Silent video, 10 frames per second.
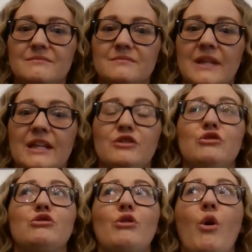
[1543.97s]
Like,
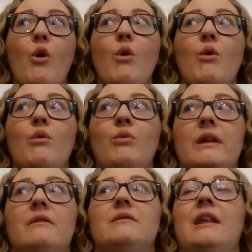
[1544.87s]
so
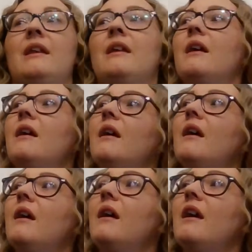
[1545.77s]
weird. Like,
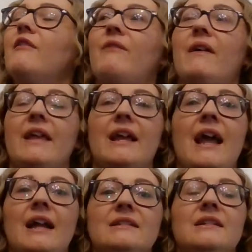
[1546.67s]
it felt like I
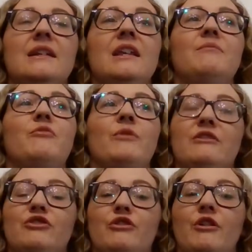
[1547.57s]
had to keep
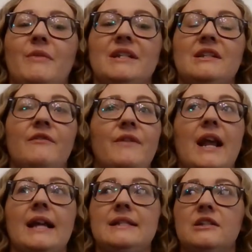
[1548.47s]
reassuring myself, like,
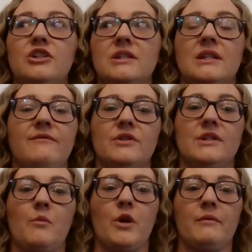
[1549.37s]
I did just leave her
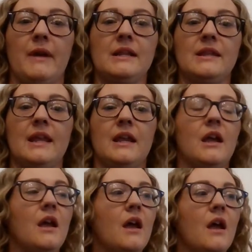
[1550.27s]
somewhere, right? Like,
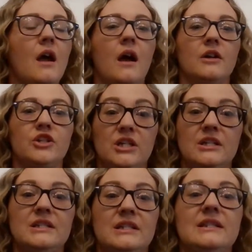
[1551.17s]

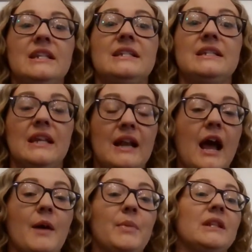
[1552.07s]
this did
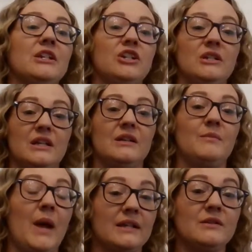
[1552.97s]
happen. Like, she did
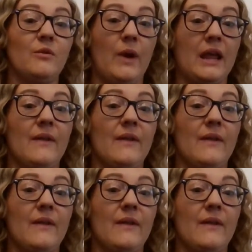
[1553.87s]
pass away.